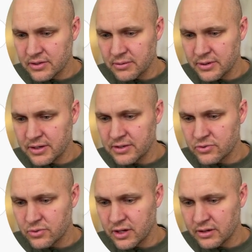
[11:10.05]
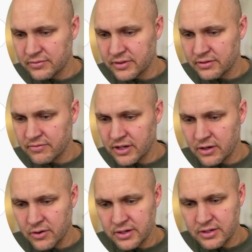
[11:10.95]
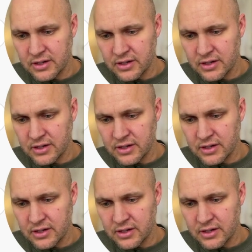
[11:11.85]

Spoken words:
comment is relevant video idea,